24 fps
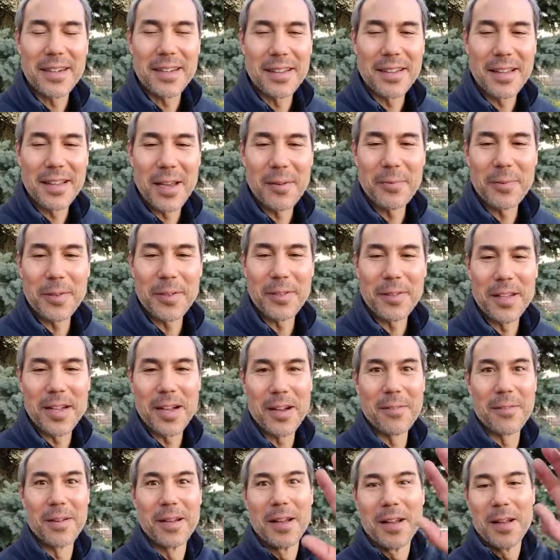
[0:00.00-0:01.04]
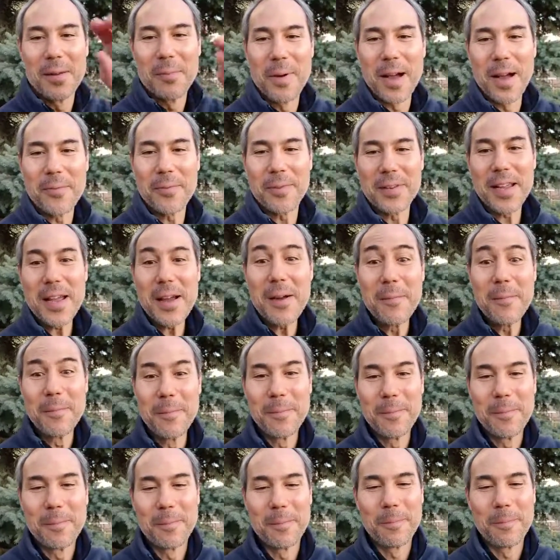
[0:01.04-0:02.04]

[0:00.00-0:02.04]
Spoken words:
a life you love. Bye for now.